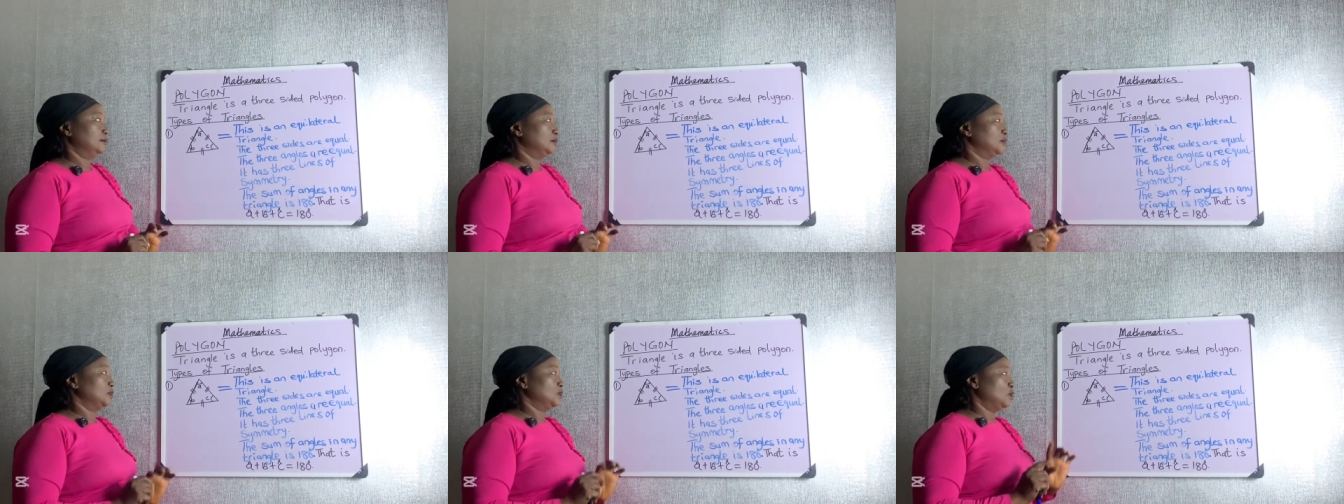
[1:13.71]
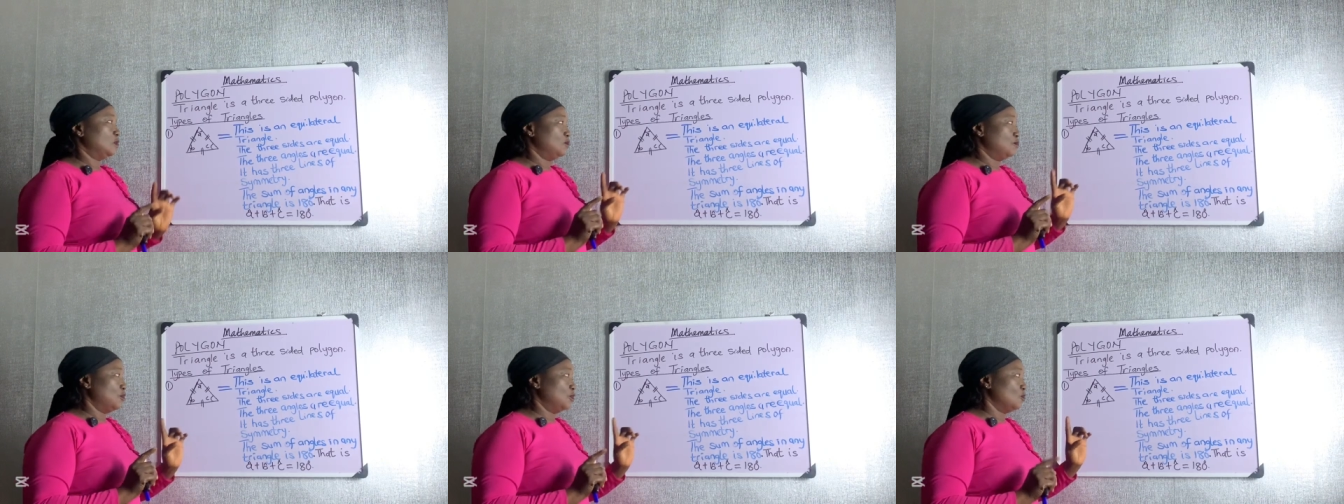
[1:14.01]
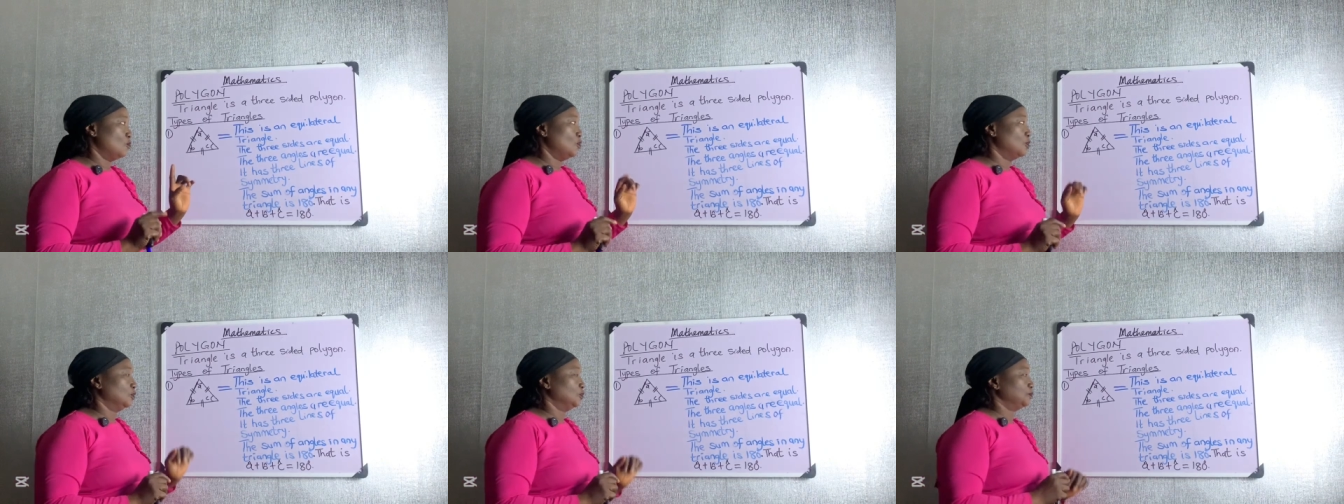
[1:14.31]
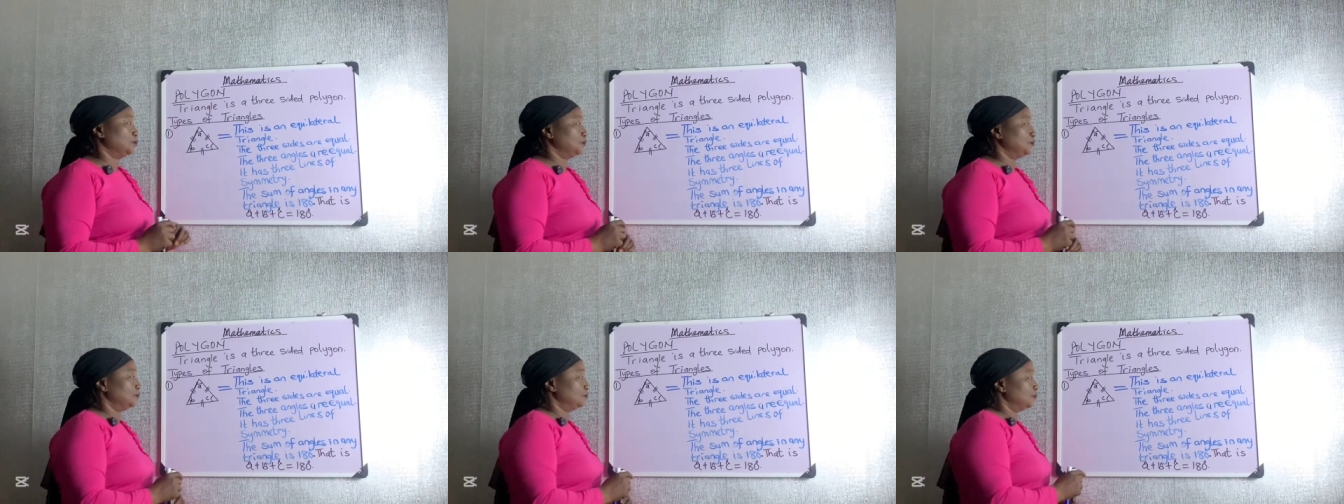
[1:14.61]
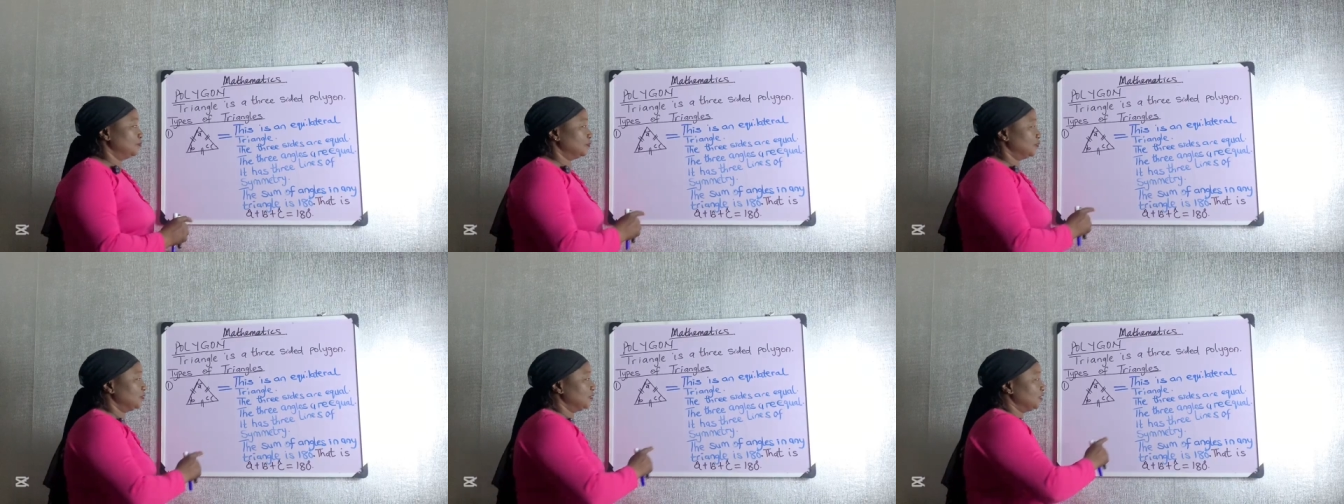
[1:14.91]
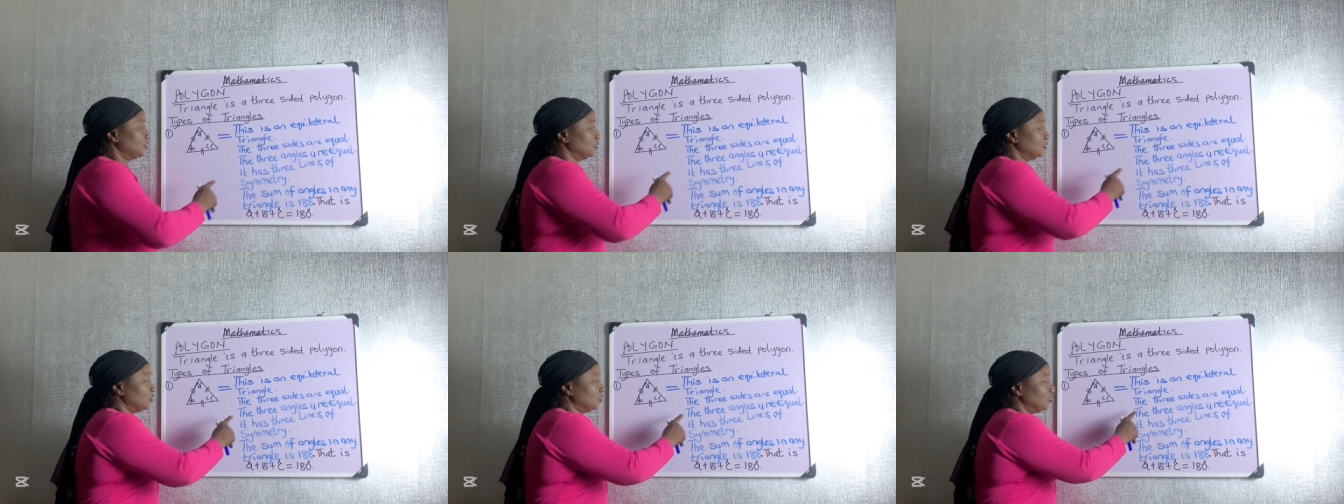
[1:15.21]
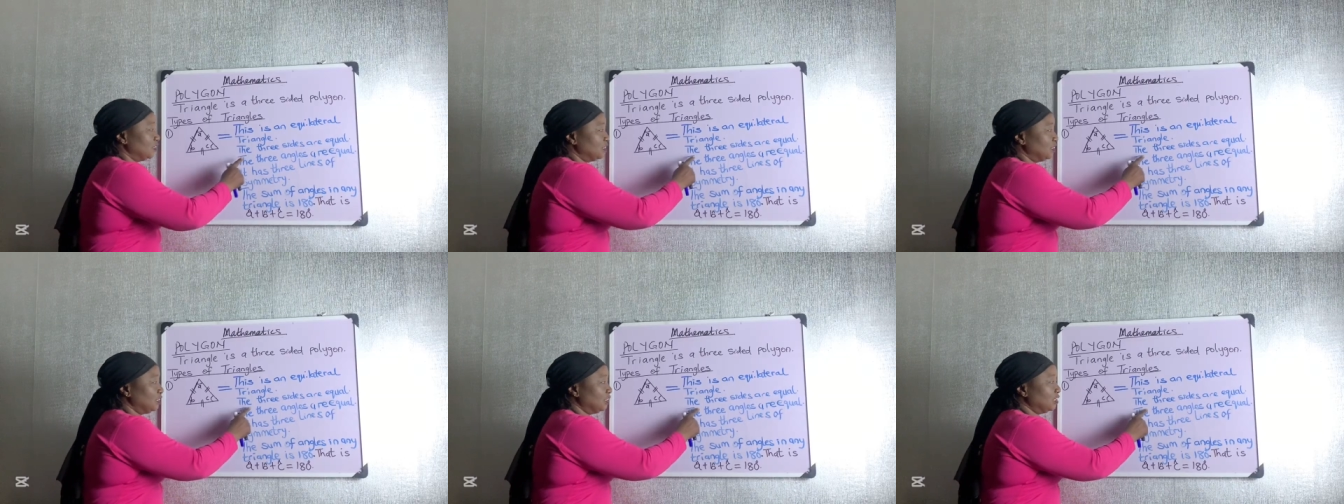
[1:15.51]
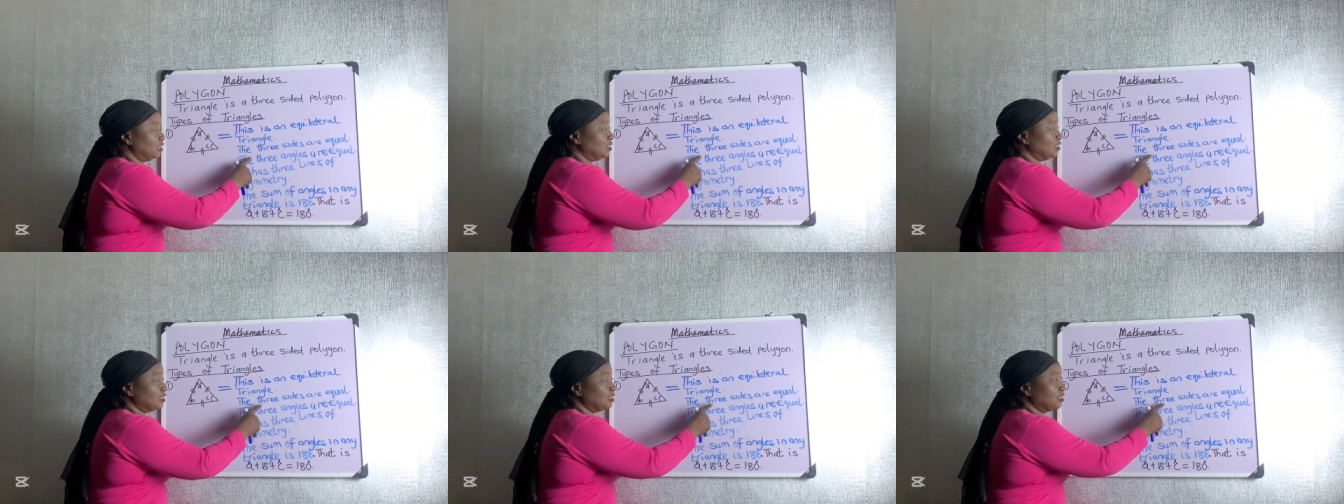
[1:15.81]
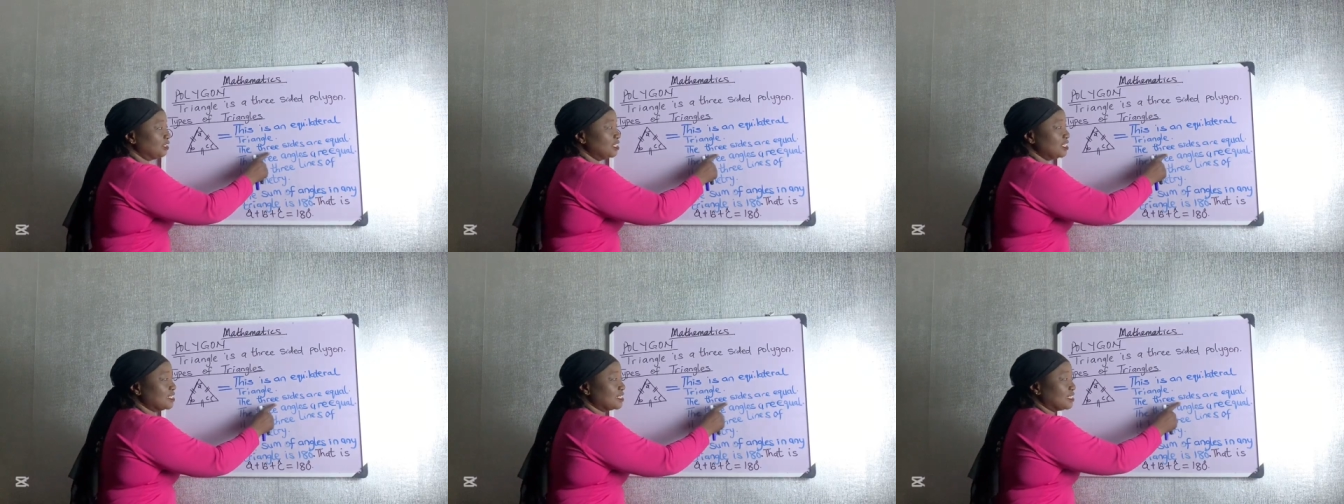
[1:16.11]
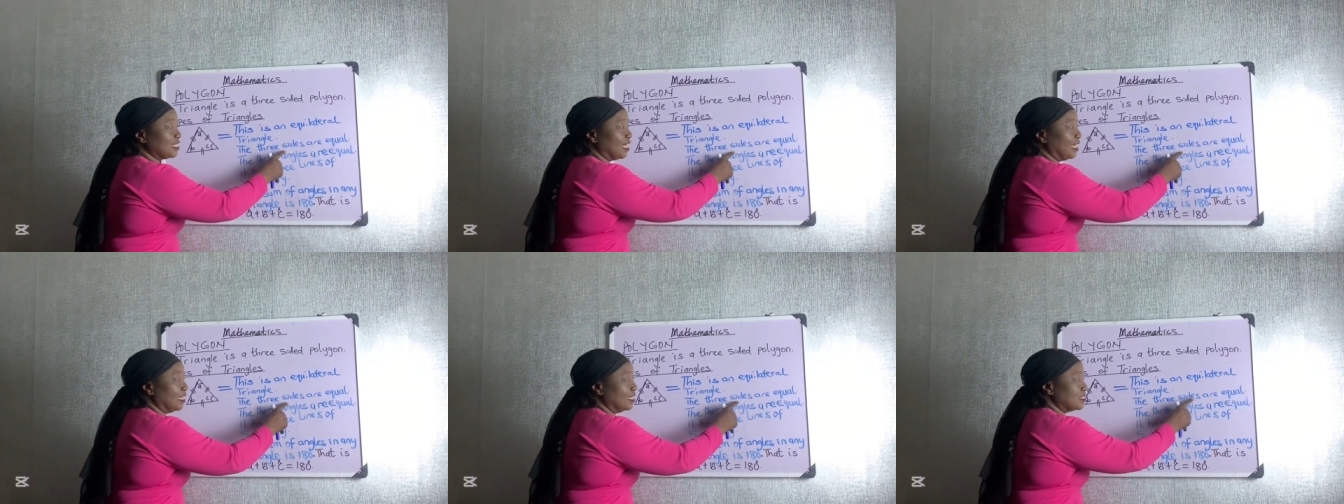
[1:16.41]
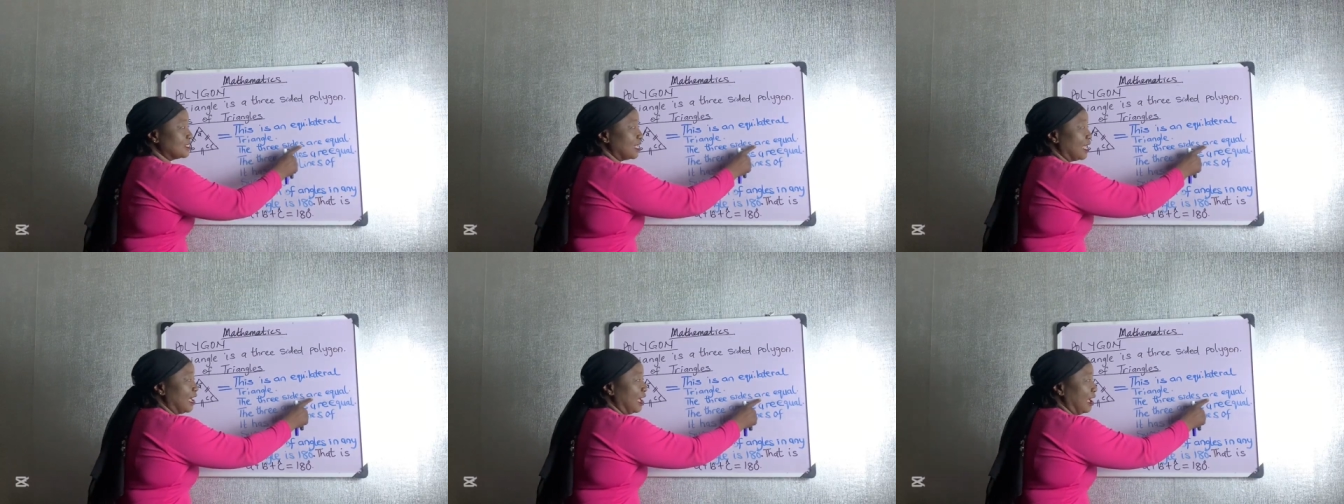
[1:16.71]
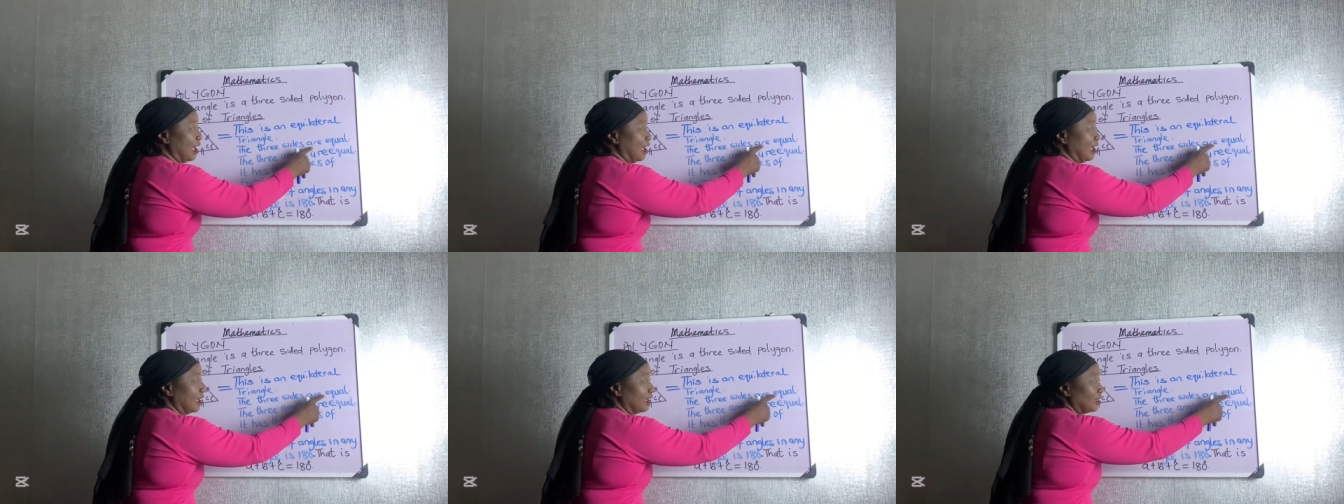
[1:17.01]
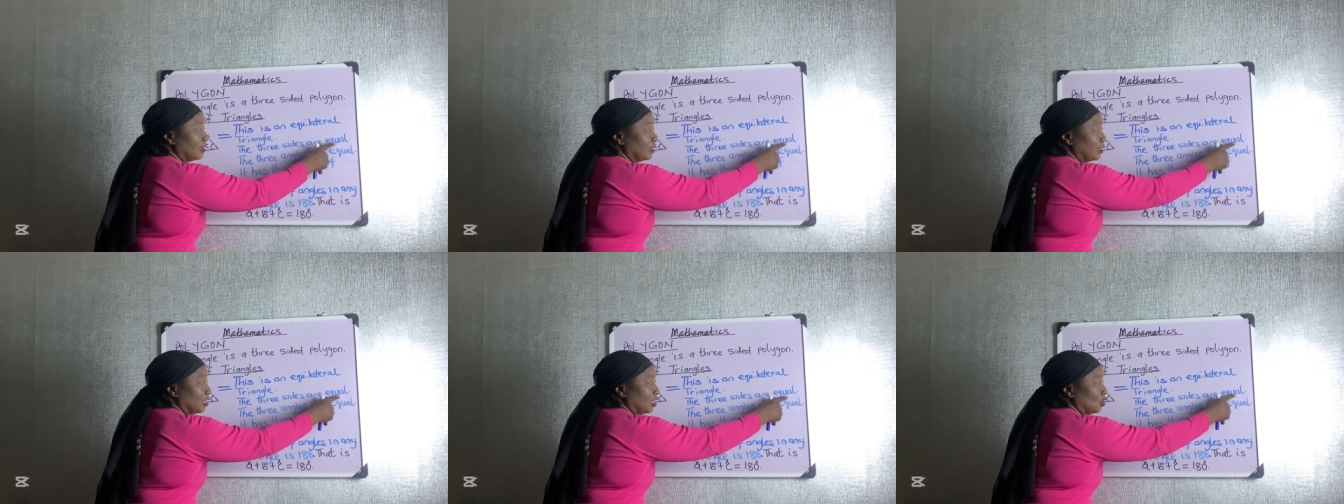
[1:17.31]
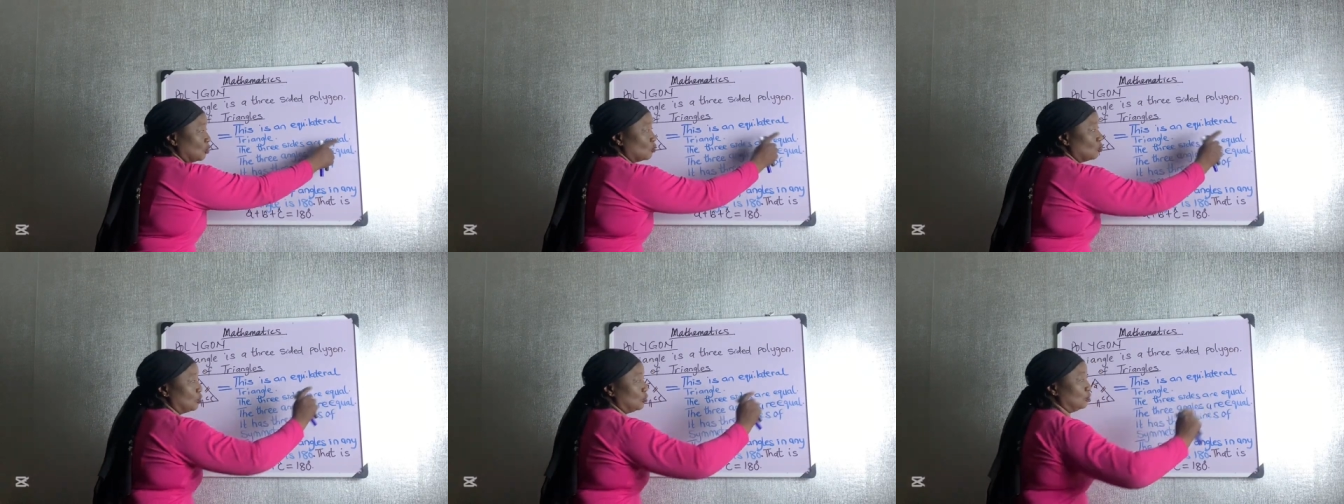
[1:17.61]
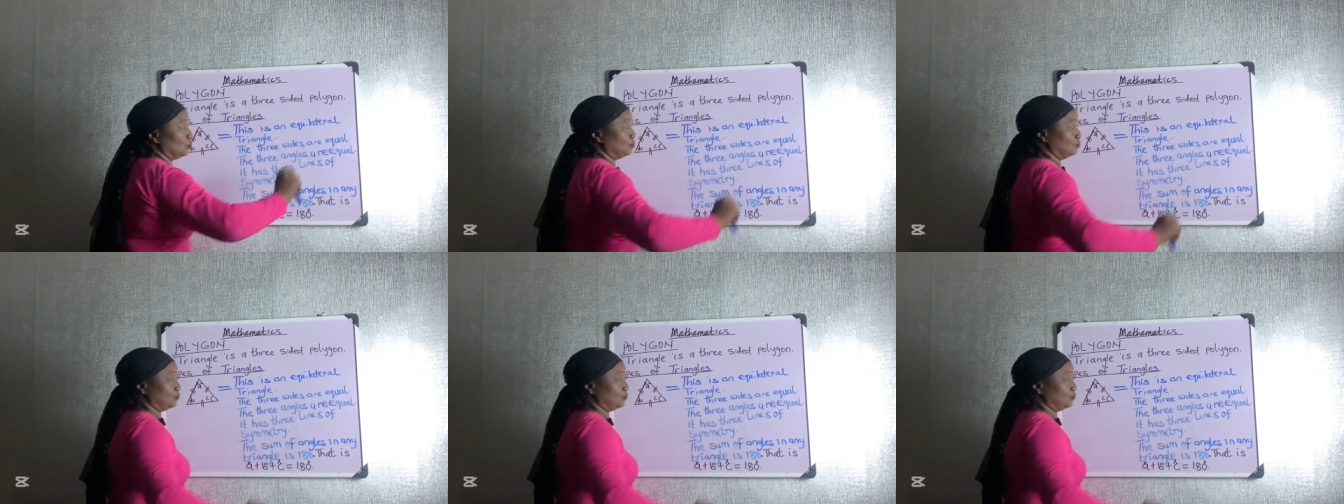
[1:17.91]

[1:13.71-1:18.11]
Number one, the three sides are equal.